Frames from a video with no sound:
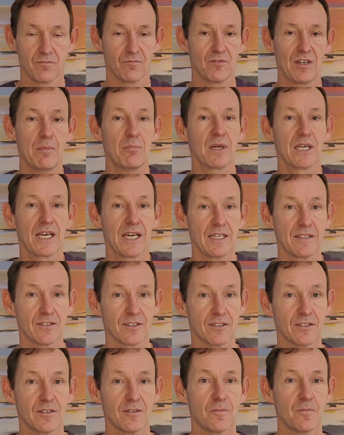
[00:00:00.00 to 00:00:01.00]
replicate.
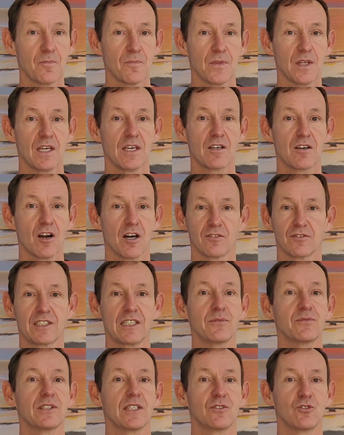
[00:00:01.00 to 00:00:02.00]
He can't
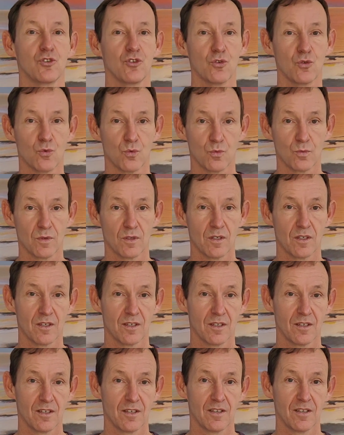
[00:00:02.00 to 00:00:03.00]
give that to you.
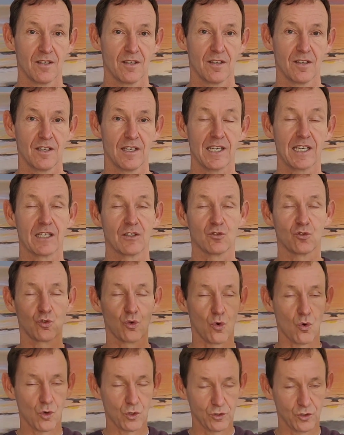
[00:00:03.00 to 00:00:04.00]
He can
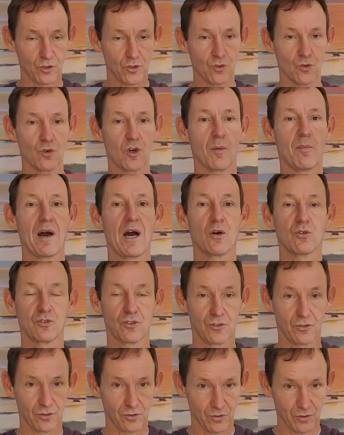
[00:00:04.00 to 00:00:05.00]
talk to you
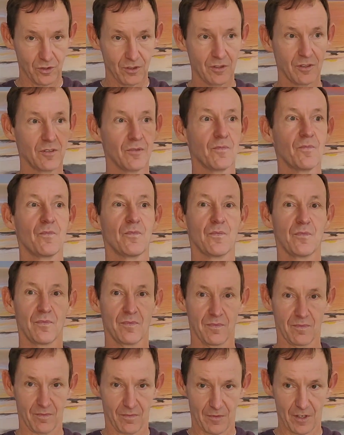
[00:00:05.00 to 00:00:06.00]
about
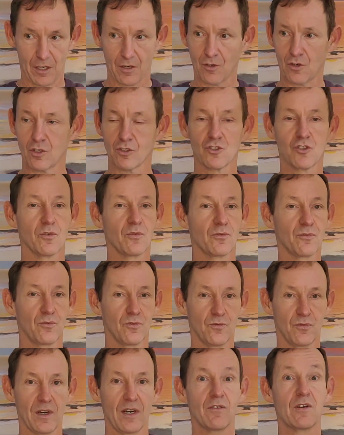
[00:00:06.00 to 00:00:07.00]
lots of
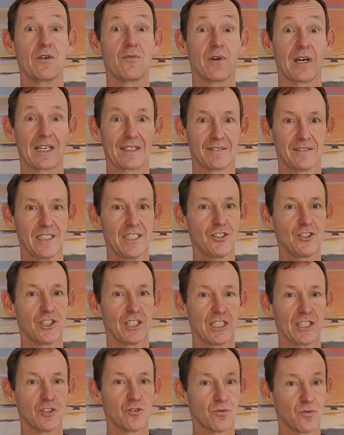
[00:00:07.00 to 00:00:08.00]
very valid
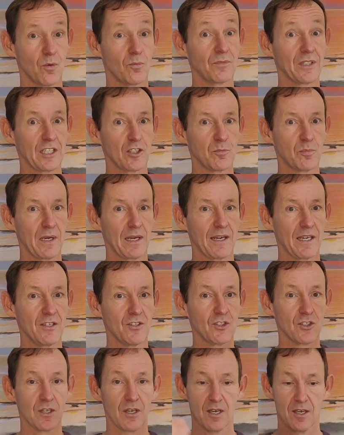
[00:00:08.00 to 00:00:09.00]
teachings from that
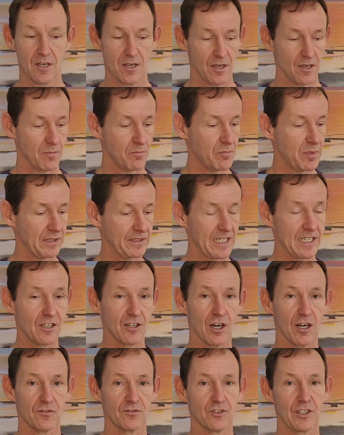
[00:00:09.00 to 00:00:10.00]
place, but he
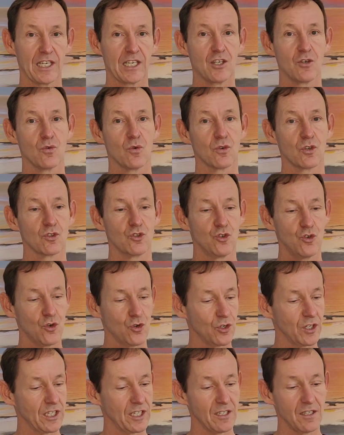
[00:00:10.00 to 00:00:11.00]
can't take you on a
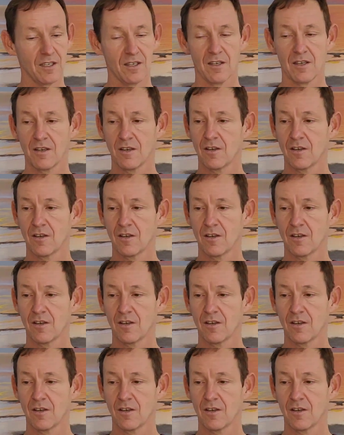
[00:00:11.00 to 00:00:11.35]
journey